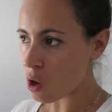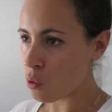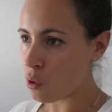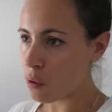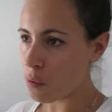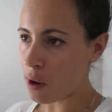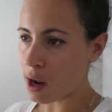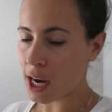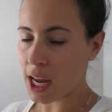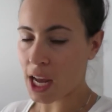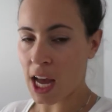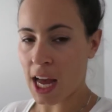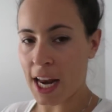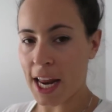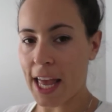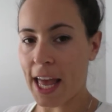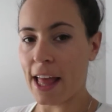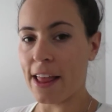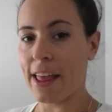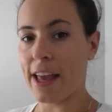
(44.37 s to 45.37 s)
We want to
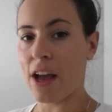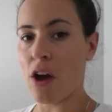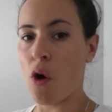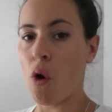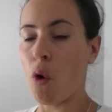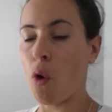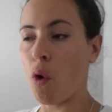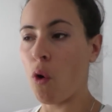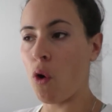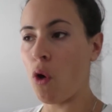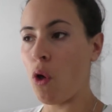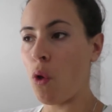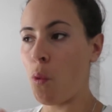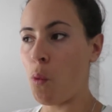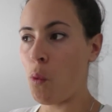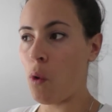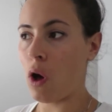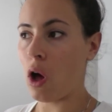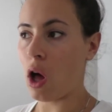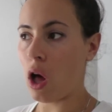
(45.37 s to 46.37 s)
kind of get like a whole
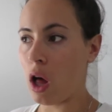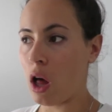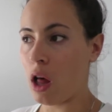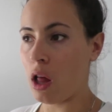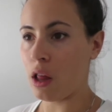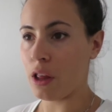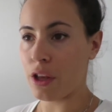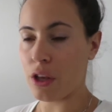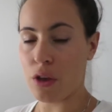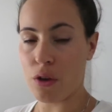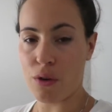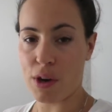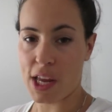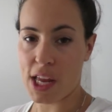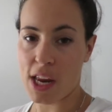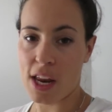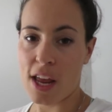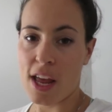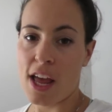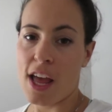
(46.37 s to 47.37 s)
wall
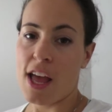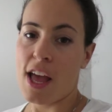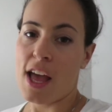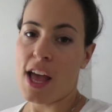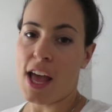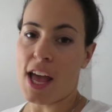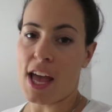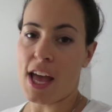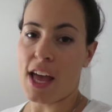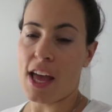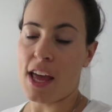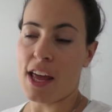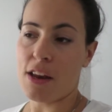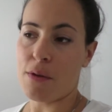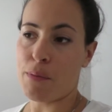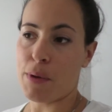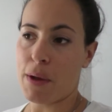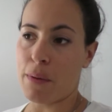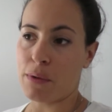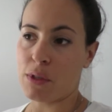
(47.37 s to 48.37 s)
unit
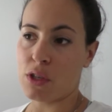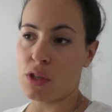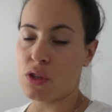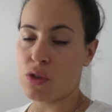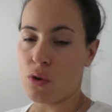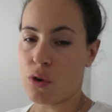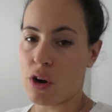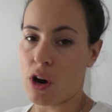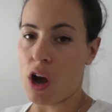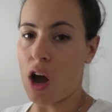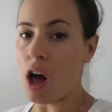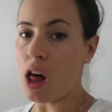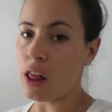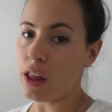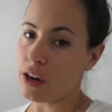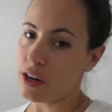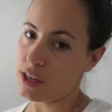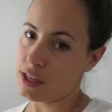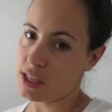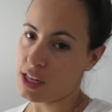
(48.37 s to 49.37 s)
and be able to store
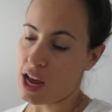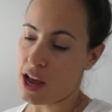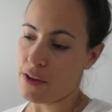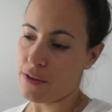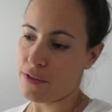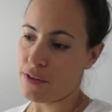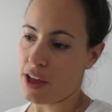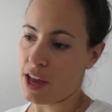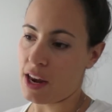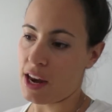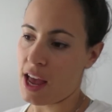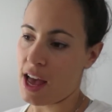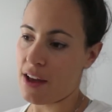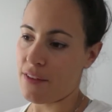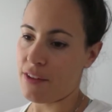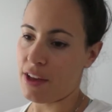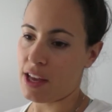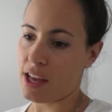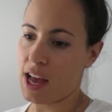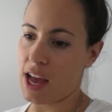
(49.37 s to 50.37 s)
all our stuff and
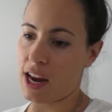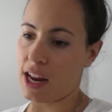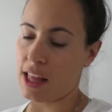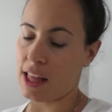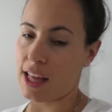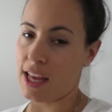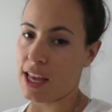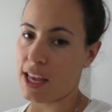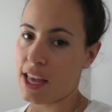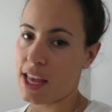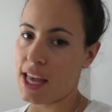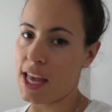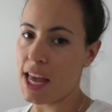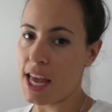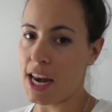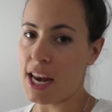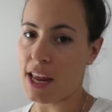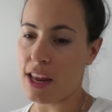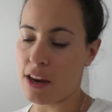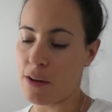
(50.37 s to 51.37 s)
have it kind of like
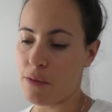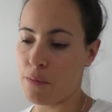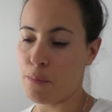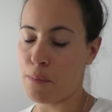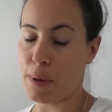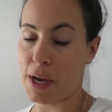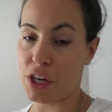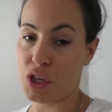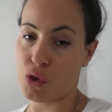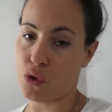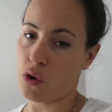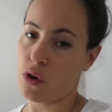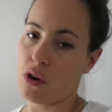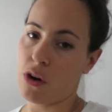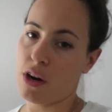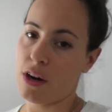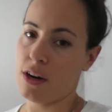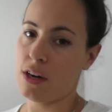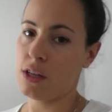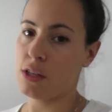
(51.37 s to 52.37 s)
hidden by
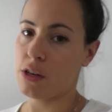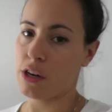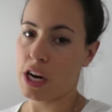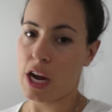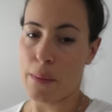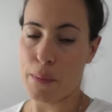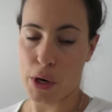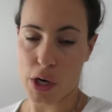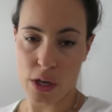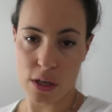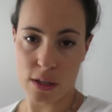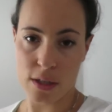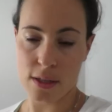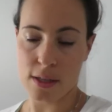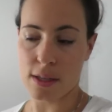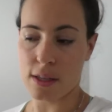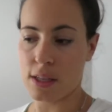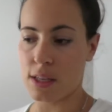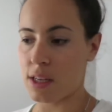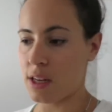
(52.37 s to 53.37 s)
drawers or
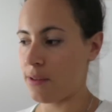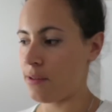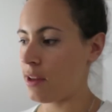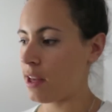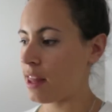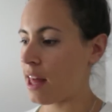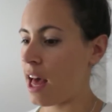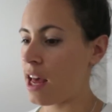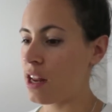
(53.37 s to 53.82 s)
cupboards and stuff like